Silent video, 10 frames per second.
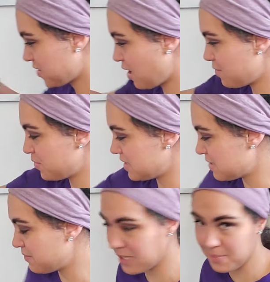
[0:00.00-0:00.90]
Carmen wants
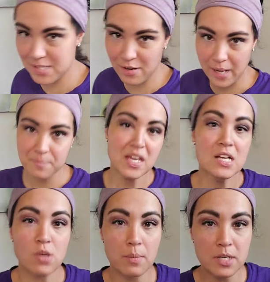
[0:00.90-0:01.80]
some lips. Okay,
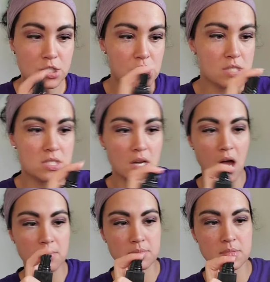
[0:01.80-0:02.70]
so I'm gonna just
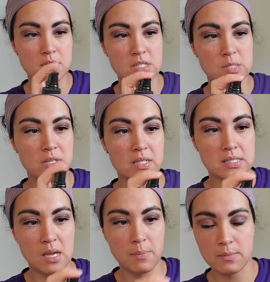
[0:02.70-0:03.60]
to speed this
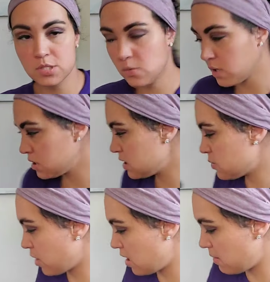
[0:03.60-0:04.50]
up, I'm just going to
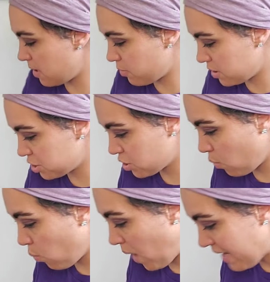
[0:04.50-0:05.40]
spray my brush
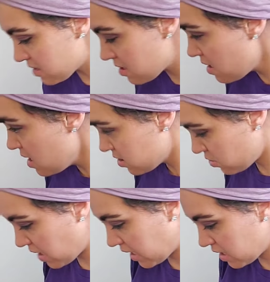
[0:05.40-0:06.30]
wet so
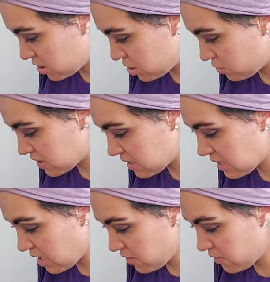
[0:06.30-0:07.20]
that I can do, this is
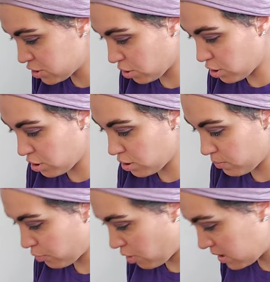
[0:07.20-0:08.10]
kind of a darker,
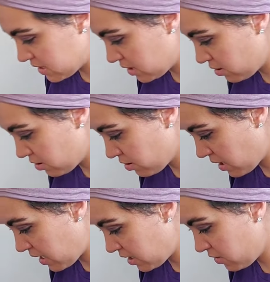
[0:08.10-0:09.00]
bronzier
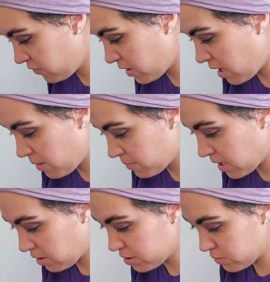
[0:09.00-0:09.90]
kind of
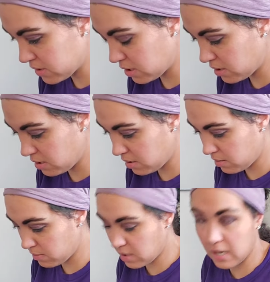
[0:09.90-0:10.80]
color, so it's gonna
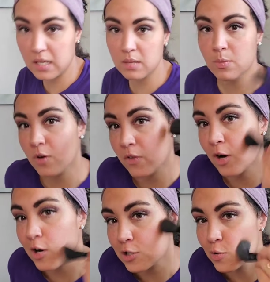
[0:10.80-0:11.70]
kind of give me more of a
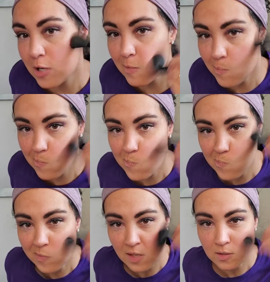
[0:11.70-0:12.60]
contour.
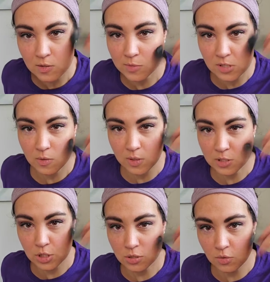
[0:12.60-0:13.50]
So I'm just going
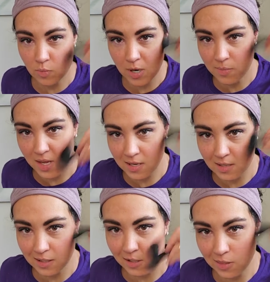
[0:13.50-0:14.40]
to rub that
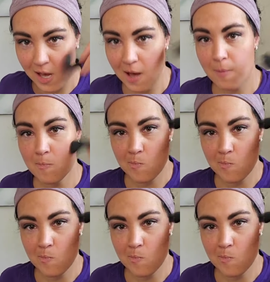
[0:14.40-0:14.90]
in like that.